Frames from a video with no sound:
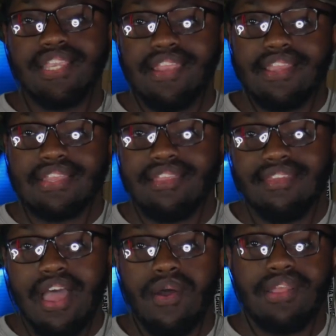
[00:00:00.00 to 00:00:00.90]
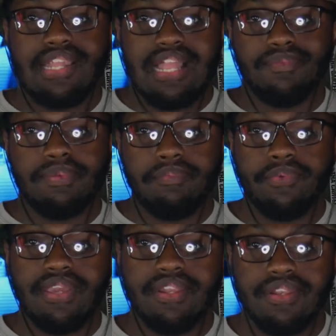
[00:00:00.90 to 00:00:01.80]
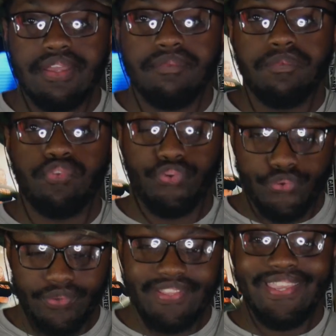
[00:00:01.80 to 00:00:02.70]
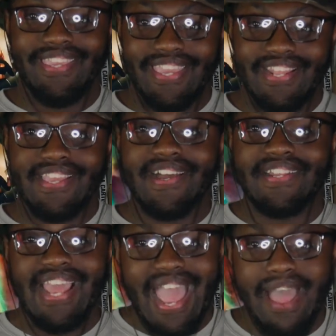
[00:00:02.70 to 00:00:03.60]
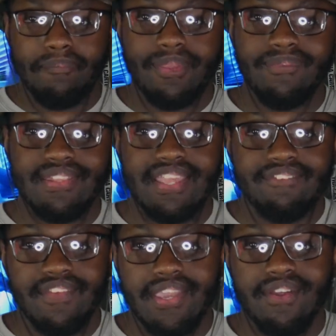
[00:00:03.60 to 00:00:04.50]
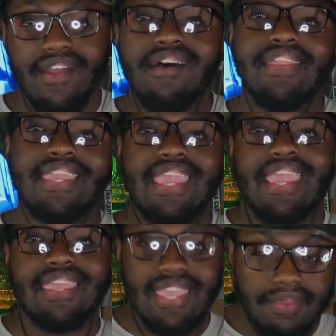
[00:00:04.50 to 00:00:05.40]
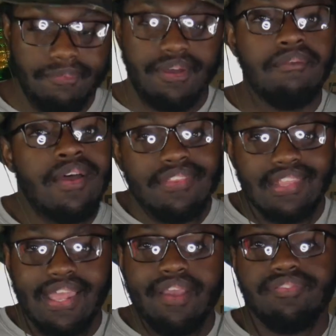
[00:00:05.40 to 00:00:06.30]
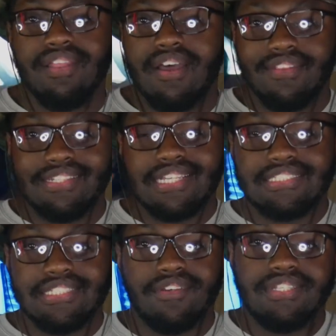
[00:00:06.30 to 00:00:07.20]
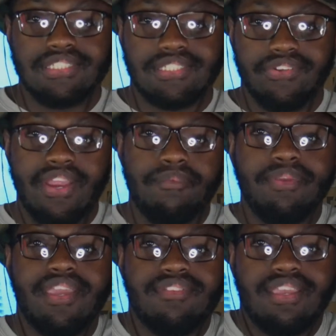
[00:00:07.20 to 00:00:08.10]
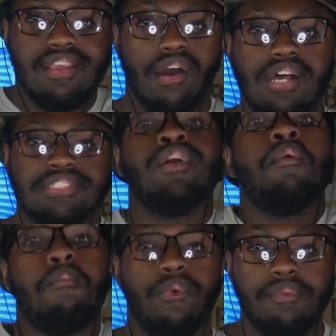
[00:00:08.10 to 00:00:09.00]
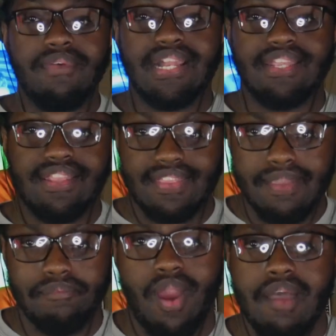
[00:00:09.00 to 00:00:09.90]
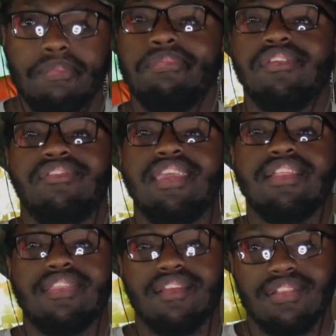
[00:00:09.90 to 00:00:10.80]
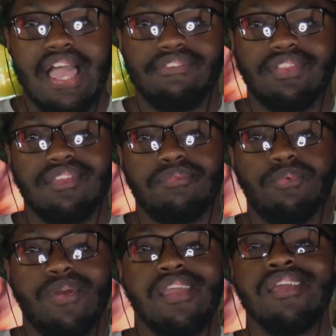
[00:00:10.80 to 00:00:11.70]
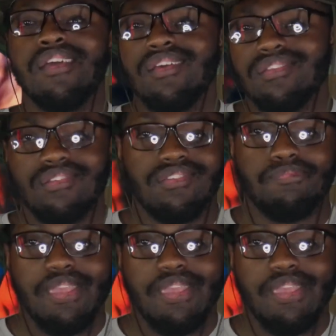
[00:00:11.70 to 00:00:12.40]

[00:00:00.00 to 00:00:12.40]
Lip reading: like, that's how a lot of people end up truly getting unhappy when they figure out they can't keep up the lifestyle that they see on Instagram because it costs more money than they've probably seen in their life at this point. So just be